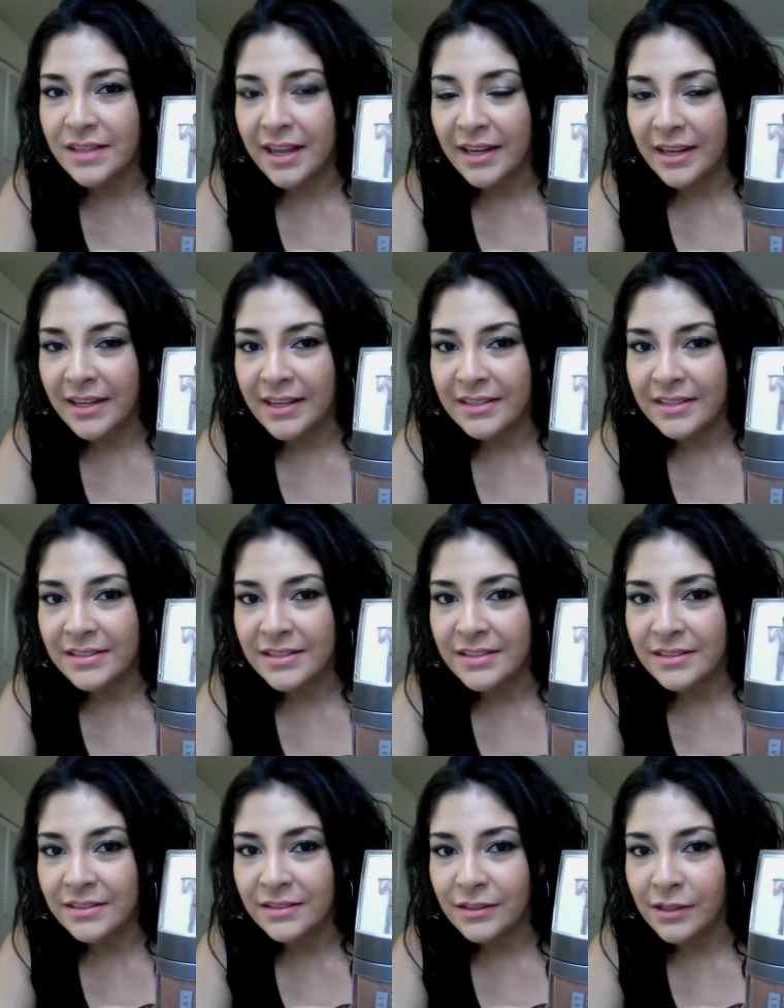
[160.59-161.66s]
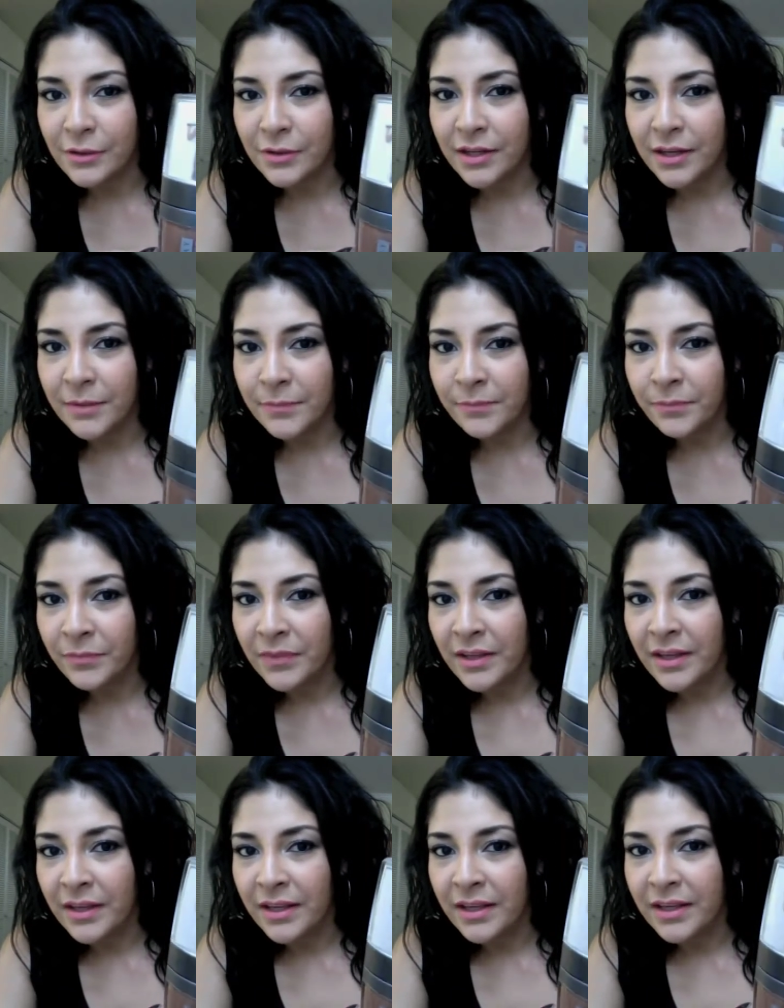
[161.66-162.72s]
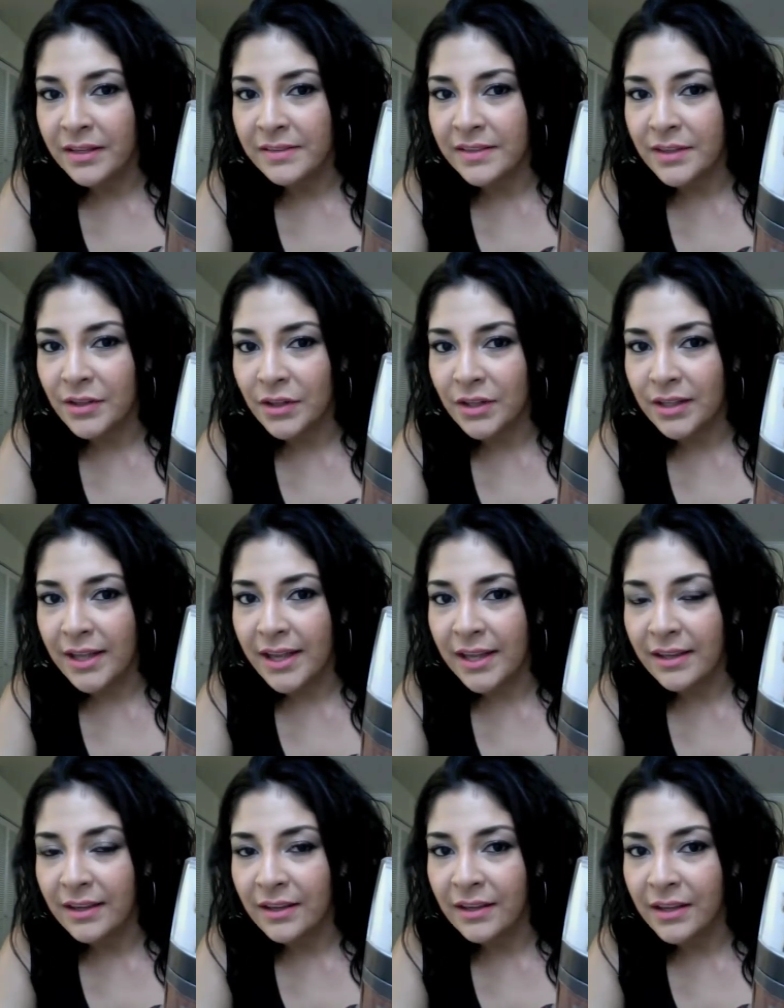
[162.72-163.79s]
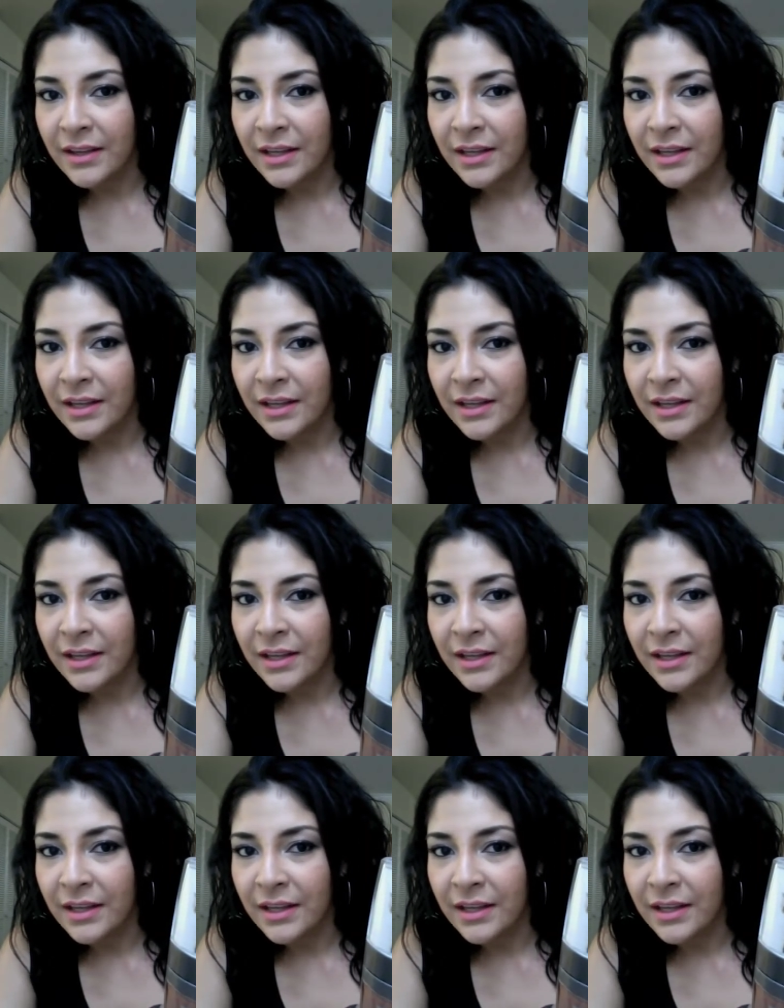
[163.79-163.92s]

like I guess his clothing. He's either like